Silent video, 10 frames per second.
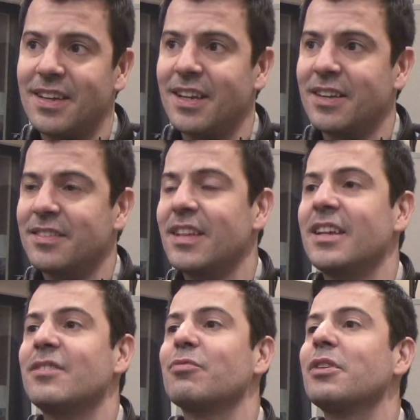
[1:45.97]
And
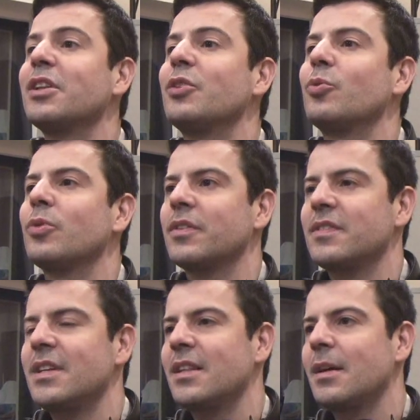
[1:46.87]
it's really cool to
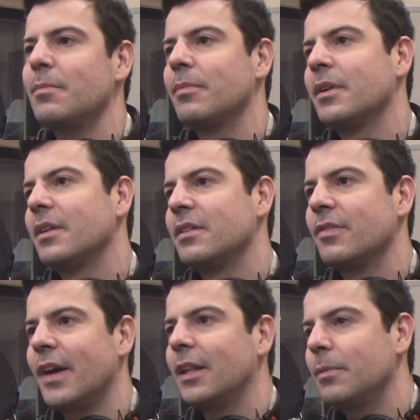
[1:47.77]
see them
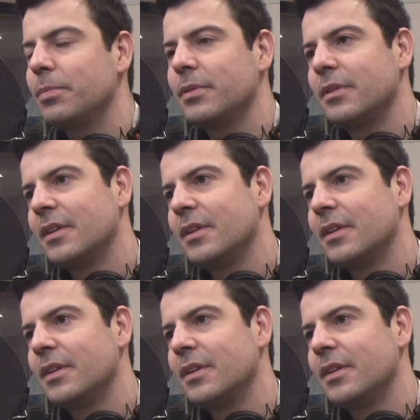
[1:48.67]
develop